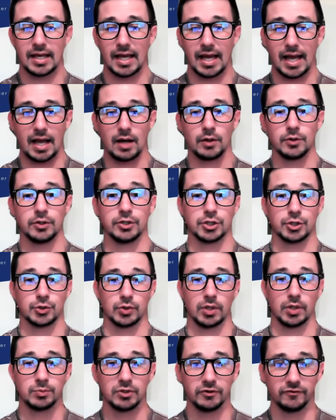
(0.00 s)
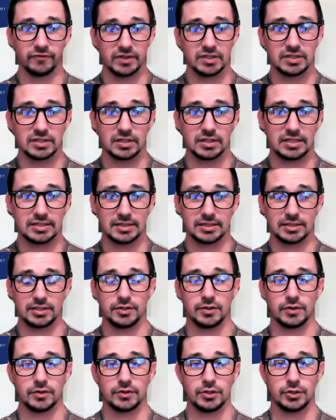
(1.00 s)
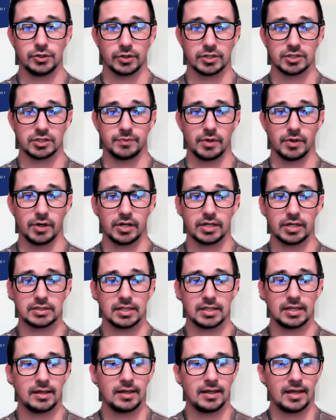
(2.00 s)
How disruptive is it to your experience?